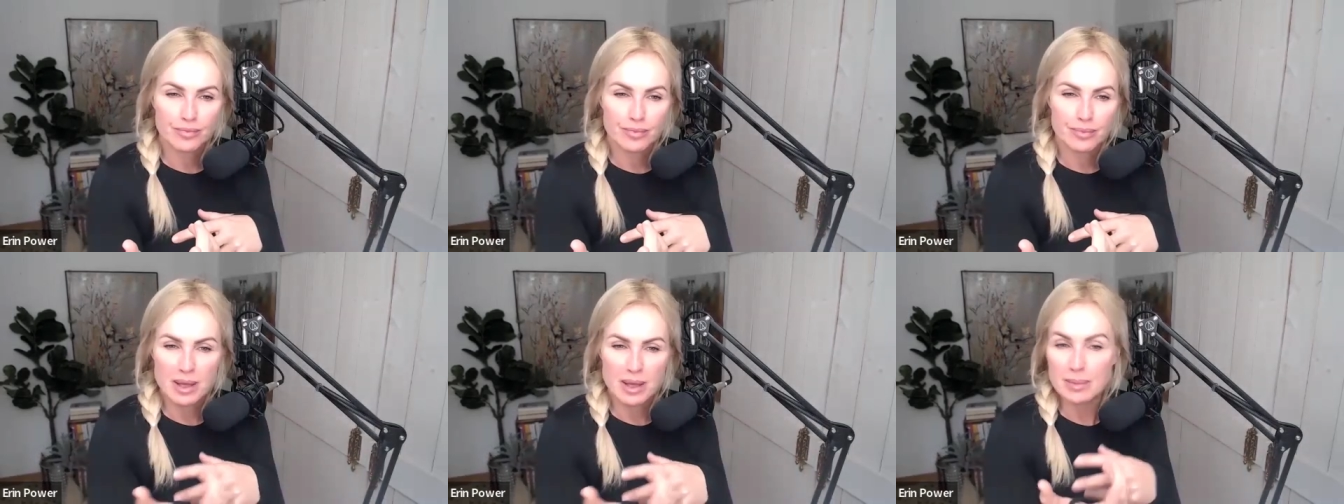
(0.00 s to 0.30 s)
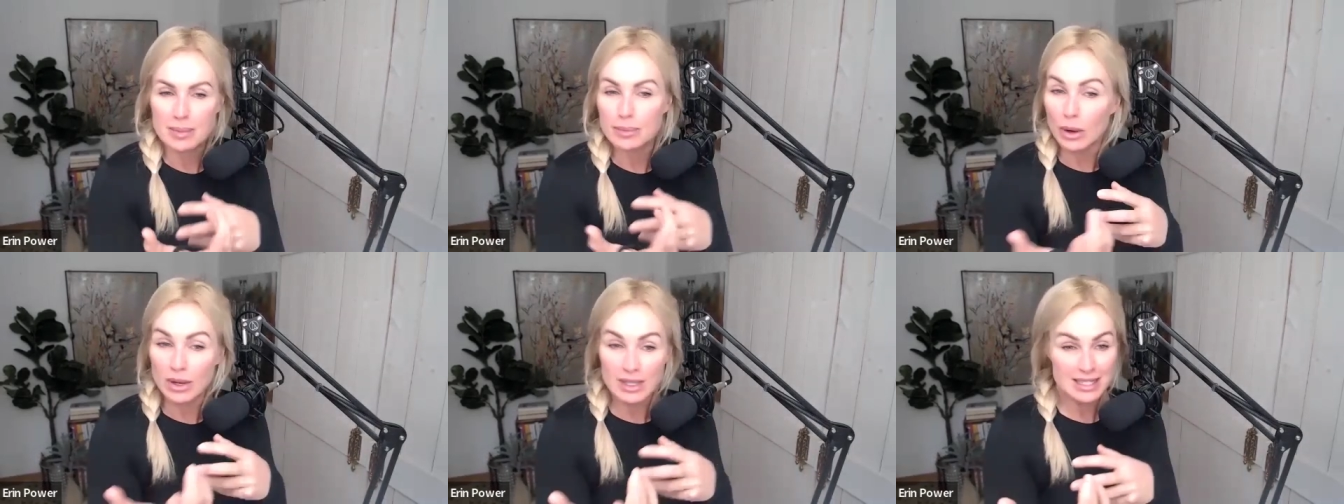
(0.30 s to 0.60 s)

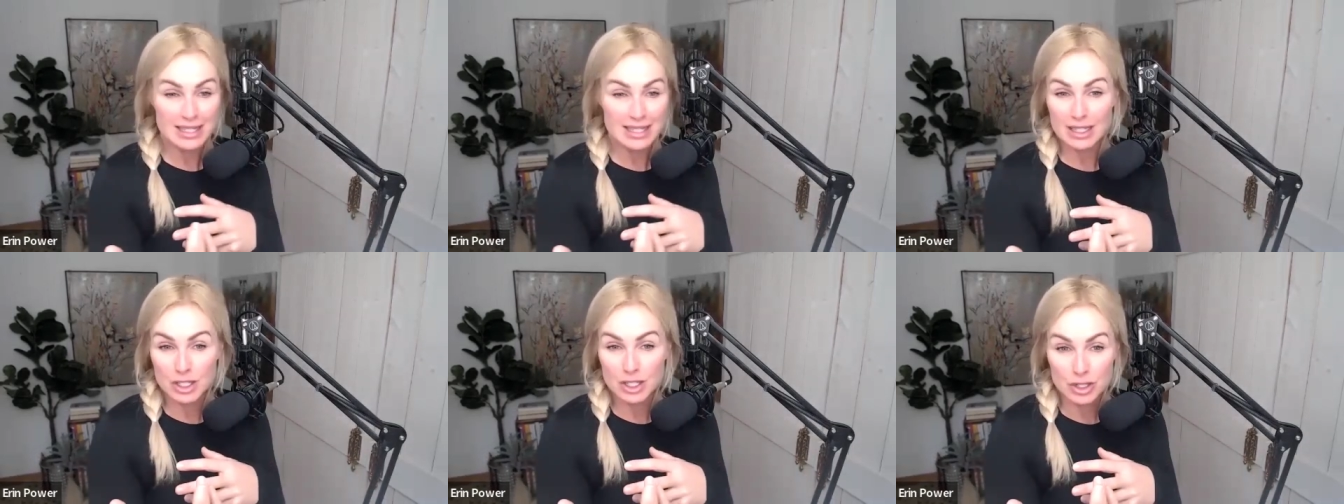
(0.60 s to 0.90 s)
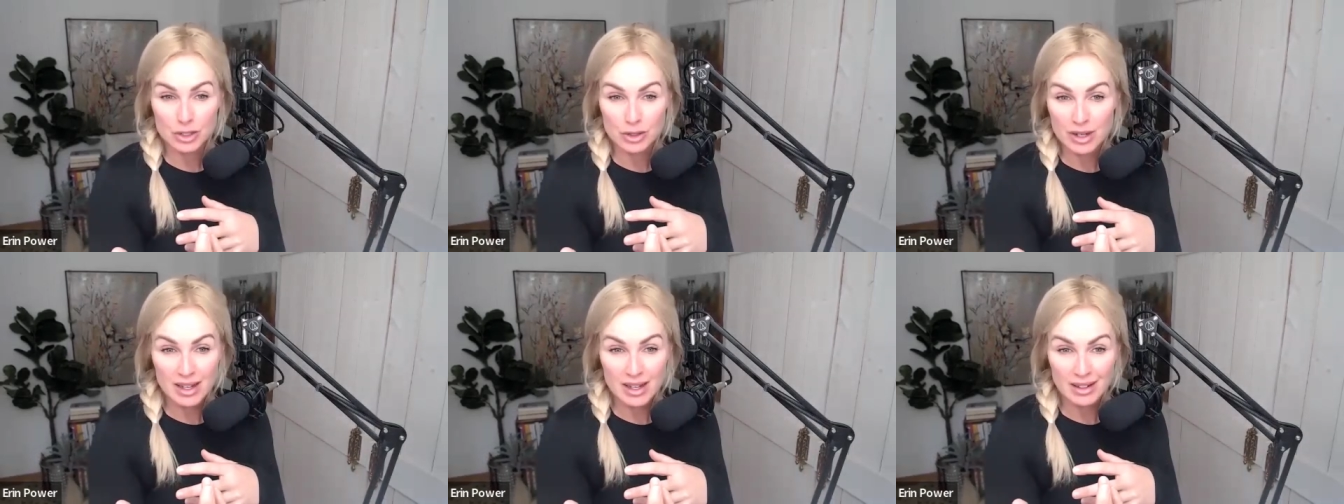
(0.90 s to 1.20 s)
pinpointing
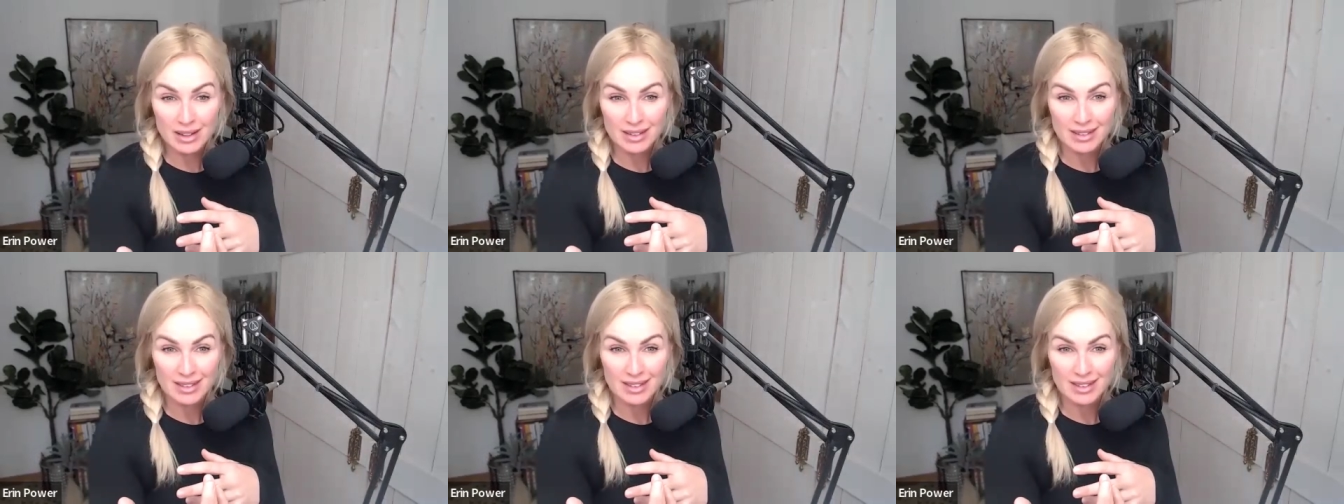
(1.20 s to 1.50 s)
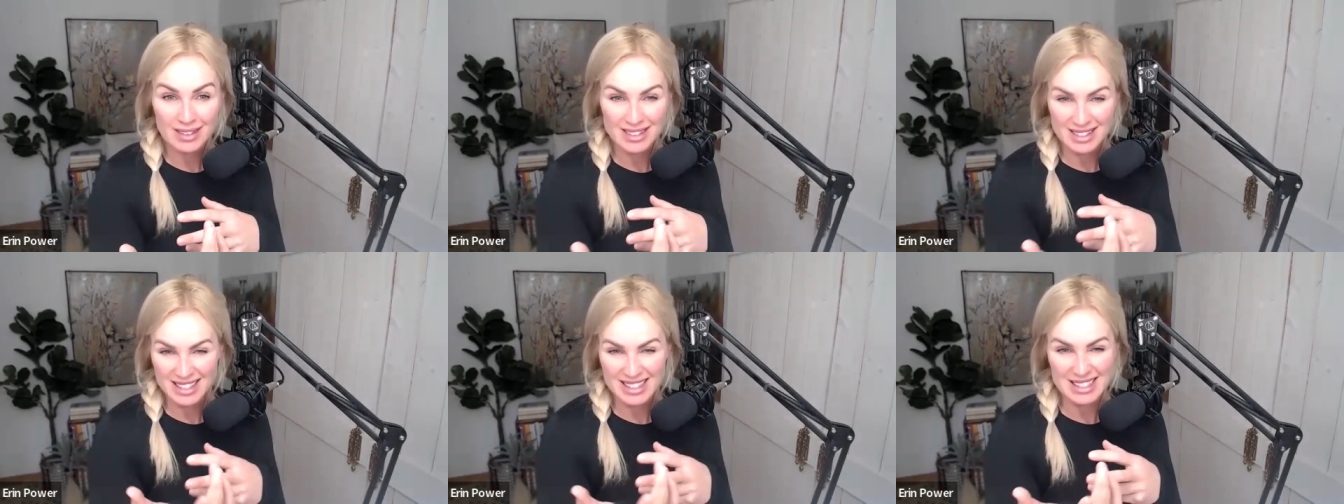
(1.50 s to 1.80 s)
injury
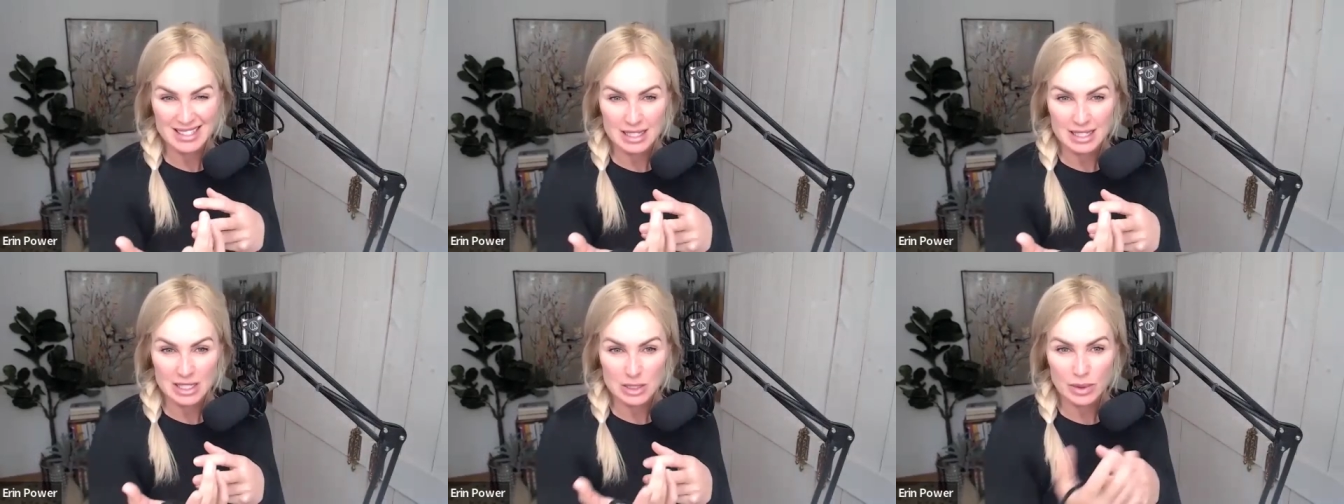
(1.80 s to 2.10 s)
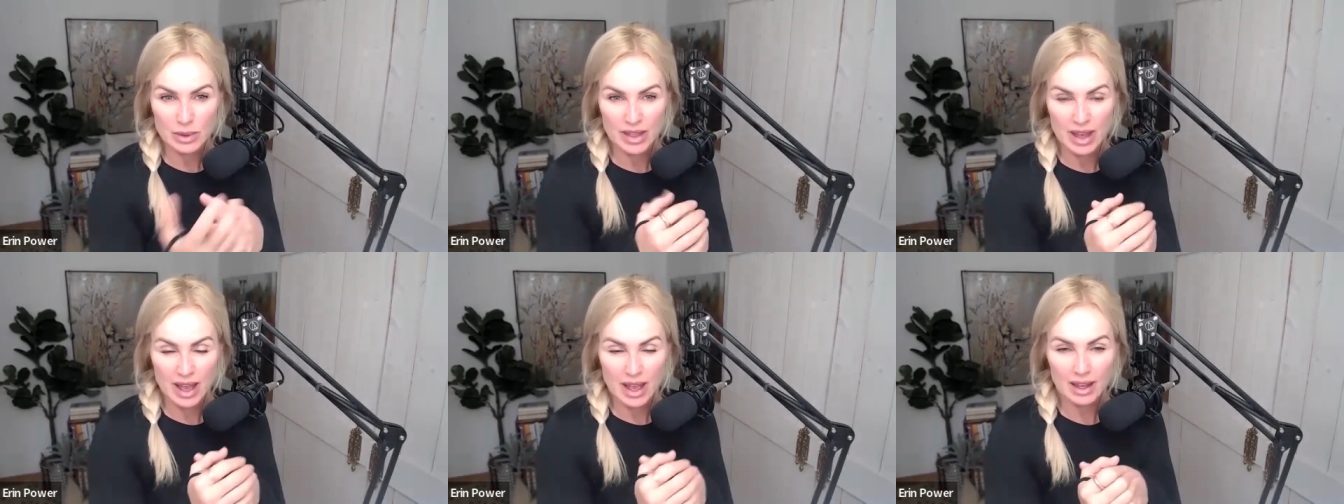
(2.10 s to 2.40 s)
does it assist yeah. with that